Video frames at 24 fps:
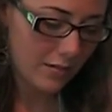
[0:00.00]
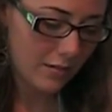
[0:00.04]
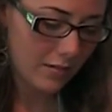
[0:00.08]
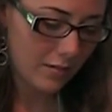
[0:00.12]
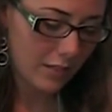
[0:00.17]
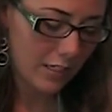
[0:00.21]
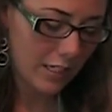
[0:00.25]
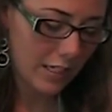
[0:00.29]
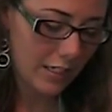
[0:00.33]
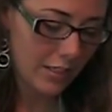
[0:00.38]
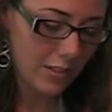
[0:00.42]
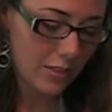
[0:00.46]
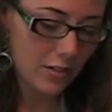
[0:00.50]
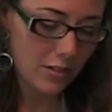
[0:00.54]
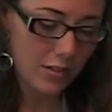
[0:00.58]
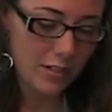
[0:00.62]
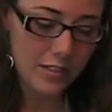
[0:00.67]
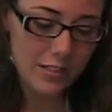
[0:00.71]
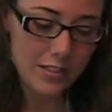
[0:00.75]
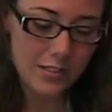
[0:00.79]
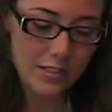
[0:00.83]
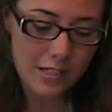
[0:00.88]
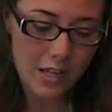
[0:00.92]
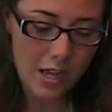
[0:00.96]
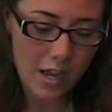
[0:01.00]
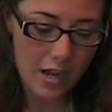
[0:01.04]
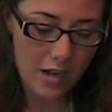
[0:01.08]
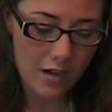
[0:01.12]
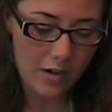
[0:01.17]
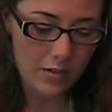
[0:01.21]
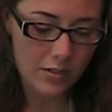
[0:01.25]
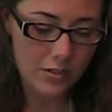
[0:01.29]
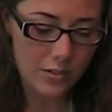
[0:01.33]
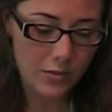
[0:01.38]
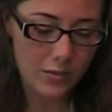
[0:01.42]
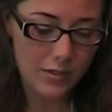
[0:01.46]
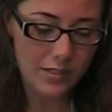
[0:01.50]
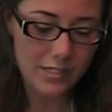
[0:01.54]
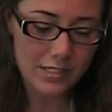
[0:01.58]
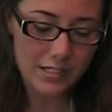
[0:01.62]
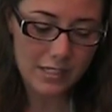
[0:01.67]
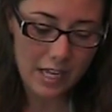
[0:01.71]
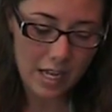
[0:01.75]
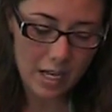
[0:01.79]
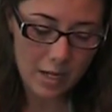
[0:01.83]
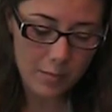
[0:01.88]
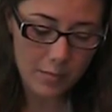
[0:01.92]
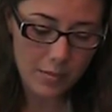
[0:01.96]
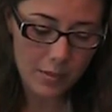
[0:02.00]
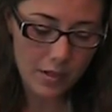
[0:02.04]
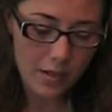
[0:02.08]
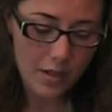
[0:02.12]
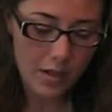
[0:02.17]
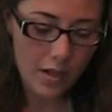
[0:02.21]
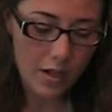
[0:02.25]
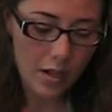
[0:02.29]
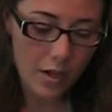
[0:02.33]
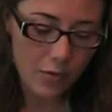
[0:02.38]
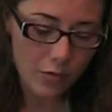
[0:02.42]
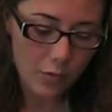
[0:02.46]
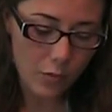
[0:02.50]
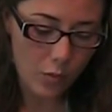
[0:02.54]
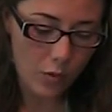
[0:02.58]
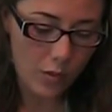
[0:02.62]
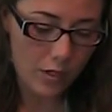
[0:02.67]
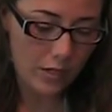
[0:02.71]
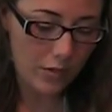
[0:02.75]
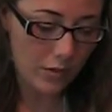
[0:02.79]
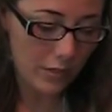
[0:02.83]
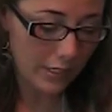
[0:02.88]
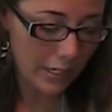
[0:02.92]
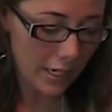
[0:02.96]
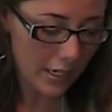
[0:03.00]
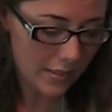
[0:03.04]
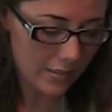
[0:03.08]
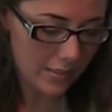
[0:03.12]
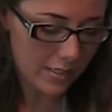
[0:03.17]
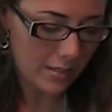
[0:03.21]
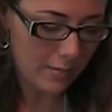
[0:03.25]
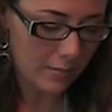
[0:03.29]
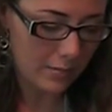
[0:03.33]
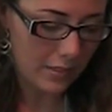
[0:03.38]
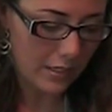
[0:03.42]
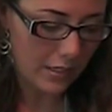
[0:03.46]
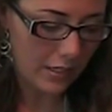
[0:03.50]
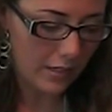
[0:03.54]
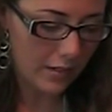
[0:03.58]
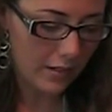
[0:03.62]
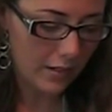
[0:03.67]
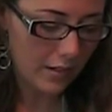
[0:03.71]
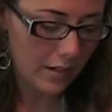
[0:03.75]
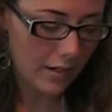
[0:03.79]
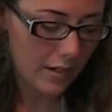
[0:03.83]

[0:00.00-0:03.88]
linked to the desire to escape, avoid, or get something.